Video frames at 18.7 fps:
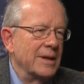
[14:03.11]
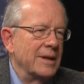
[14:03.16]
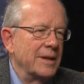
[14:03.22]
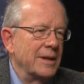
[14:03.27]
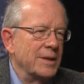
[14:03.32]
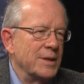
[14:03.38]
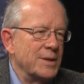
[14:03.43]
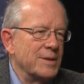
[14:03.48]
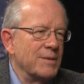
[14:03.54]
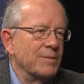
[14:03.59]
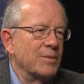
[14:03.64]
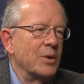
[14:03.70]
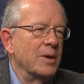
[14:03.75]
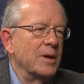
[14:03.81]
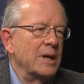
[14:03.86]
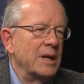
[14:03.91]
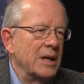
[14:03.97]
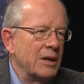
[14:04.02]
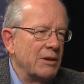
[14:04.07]
is a
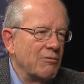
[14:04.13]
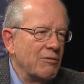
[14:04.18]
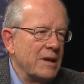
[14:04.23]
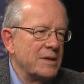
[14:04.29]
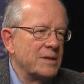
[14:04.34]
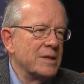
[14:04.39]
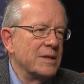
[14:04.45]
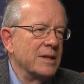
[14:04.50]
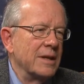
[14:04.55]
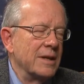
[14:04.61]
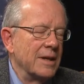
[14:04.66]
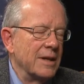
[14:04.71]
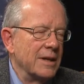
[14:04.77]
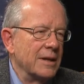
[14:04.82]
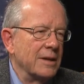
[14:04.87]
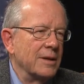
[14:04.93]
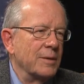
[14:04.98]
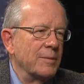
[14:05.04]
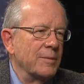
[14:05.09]
very interesting
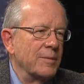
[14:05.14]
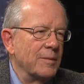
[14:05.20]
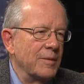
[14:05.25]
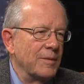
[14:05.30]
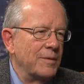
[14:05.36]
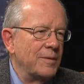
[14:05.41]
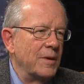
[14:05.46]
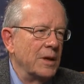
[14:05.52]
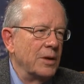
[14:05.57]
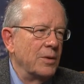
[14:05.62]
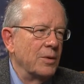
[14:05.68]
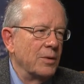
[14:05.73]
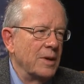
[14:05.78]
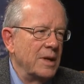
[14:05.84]
figure.